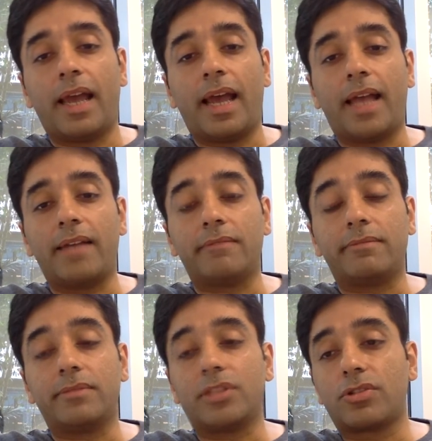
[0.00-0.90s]
And
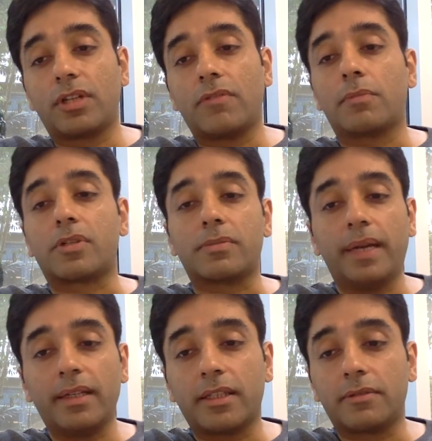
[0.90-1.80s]
just to give you
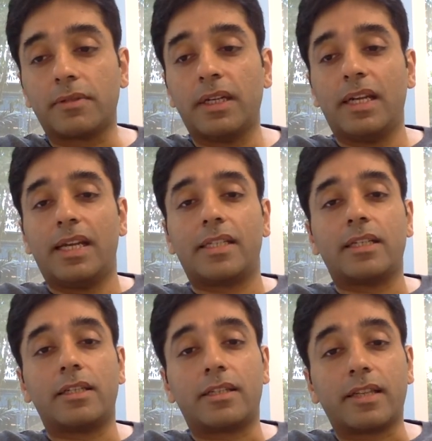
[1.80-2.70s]
perspective,
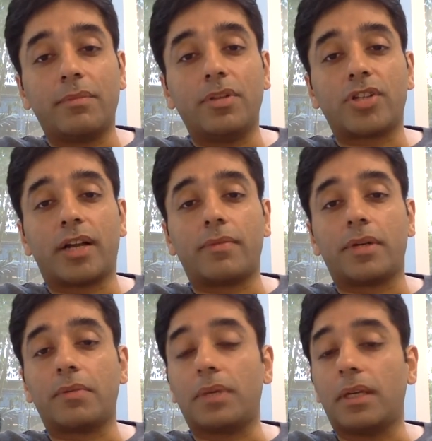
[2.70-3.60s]
till December,
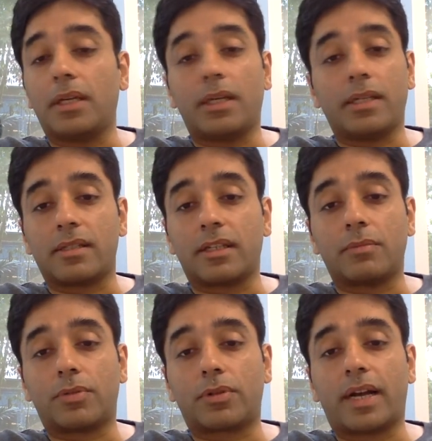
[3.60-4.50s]
January, we in
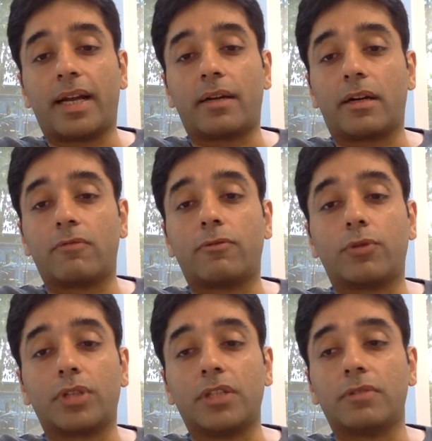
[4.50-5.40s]
Singapore had around
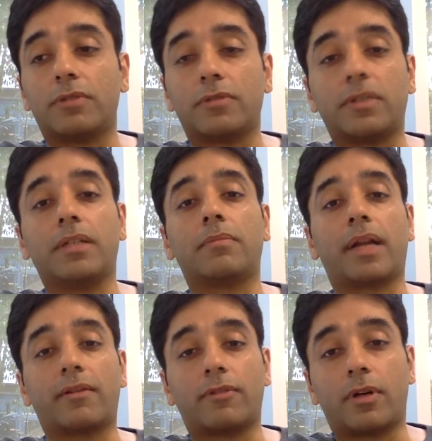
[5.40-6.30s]
14 to 15
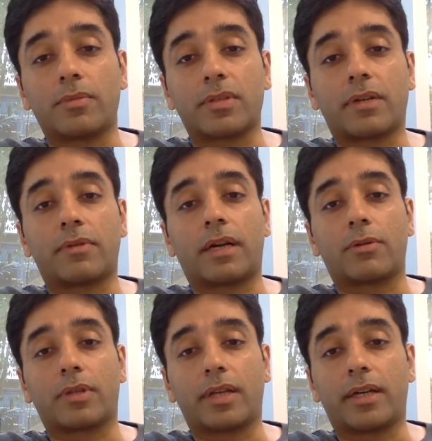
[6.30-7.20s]
platforms that were
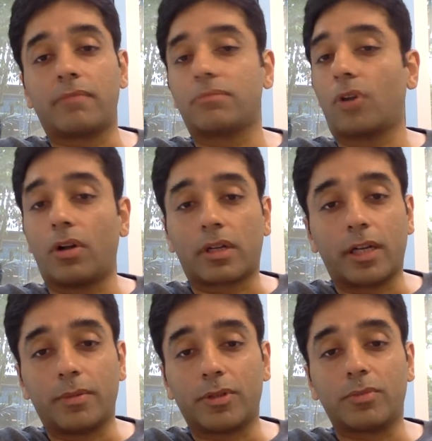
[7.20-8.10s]
out there, all
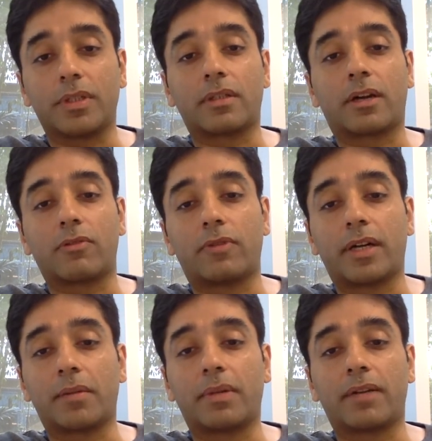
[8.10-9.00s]
claiming to be
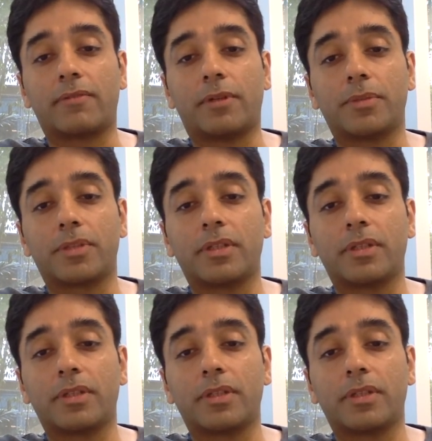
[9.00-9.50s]
crowdfunding platforms.